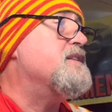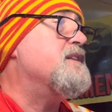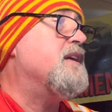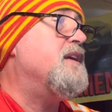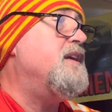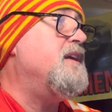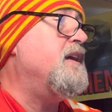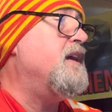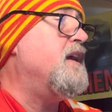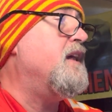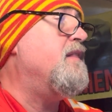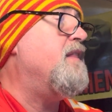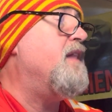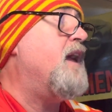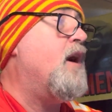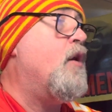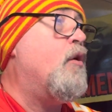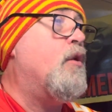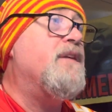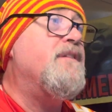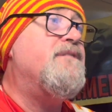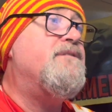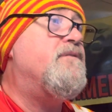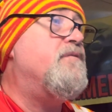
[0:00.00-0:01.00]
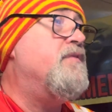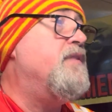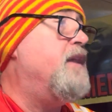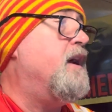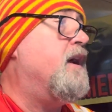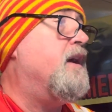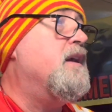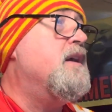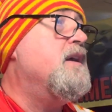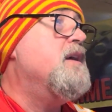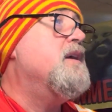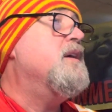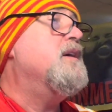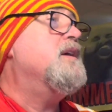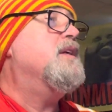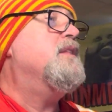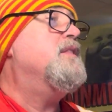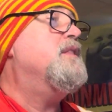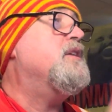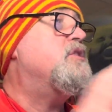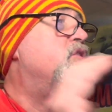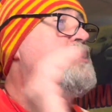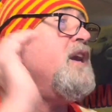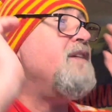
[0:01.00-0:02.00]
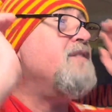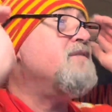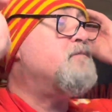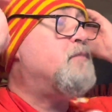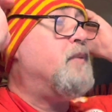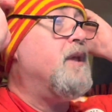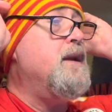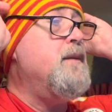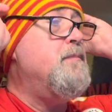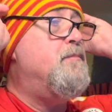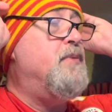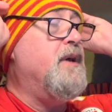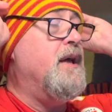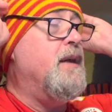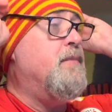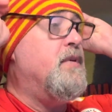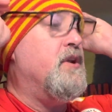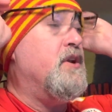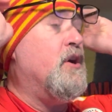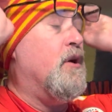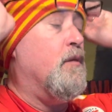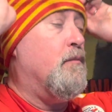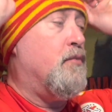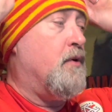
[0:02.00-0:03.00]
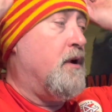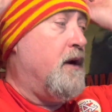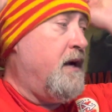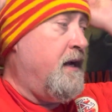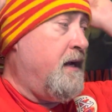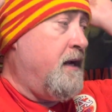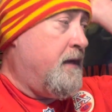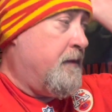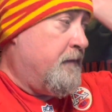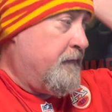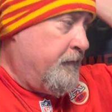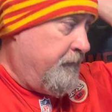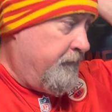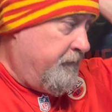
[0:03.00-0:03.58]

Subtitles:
Again, they only the Chiefs played bend but don't break.